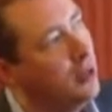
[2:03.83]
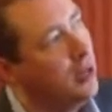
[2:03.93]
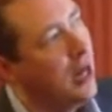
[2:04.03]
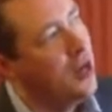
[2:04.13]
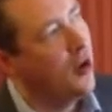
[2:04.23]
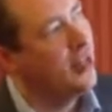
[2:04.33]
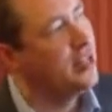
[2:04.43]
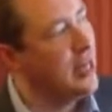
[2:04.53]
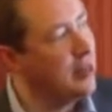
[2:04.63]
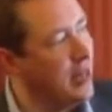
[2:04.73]

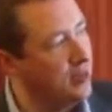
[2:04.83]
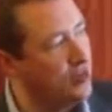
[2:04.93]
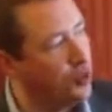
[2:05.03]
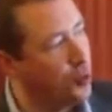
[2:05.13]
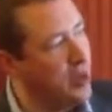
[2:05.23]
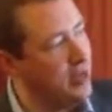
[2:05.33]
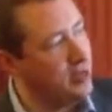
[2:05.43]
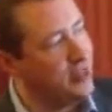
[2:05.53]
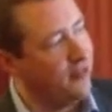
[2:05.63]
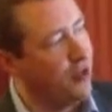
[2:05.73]
98,000 tweets,
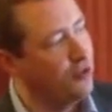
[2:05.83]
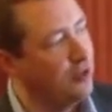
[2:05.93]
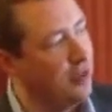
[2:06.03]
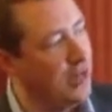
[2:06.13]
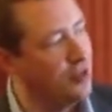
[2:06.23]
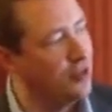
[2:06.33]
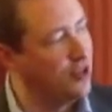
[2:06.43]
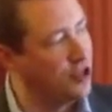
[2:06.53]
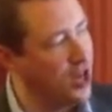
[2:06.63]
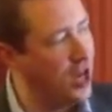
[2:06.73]
700,000
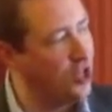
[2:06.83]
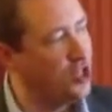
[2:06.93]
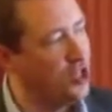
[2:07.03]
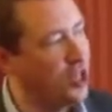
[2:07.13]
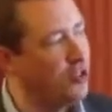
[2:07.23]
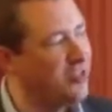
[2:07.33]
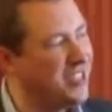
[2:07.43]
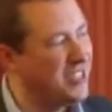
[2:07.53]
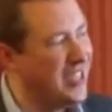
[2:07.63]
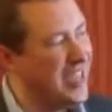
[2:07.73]
searches,
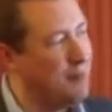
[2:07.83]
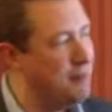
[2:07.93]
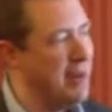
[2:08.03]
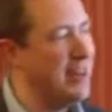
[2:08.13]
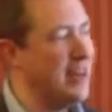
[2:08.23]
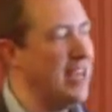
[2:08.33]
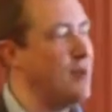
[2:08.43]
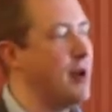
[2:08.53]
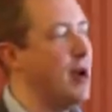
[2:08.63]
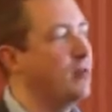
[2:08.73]
160 million
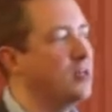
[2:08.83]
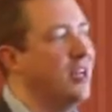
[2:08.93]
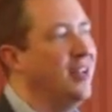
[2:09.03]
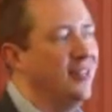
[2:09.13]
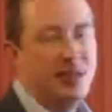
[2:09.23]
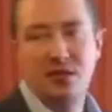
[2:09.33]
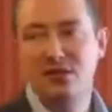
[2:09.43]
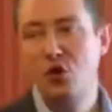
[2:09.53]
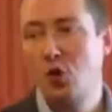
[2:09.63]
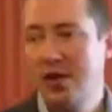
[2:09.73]
emails. There's loads
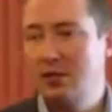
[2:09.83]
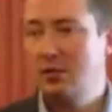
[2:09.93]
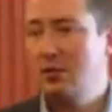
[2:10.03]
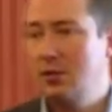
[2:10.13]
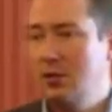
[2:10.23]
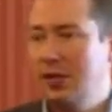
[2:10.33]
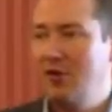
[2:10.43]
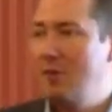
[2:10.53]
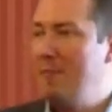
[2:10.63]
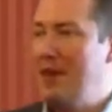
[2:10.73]
of noise.
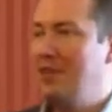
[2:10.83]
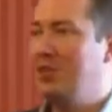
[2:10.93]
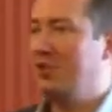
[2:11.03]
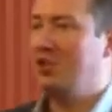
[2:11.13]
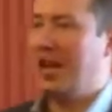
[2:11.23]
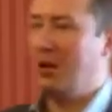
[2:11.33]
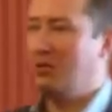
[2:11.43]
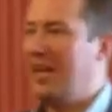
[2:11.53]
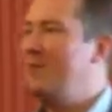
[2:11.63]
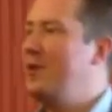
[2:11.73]
There are millions of
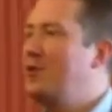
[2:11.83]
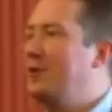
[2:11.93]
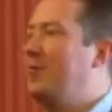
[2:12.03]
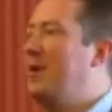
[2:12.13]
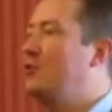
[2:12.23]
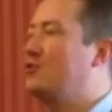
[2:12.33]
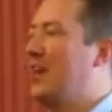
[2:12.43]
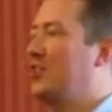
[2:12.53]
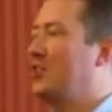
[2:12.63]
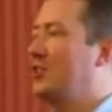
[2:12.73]
channels. Anybody using
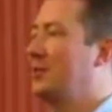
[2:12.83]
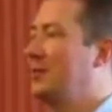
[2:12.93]
Pinterest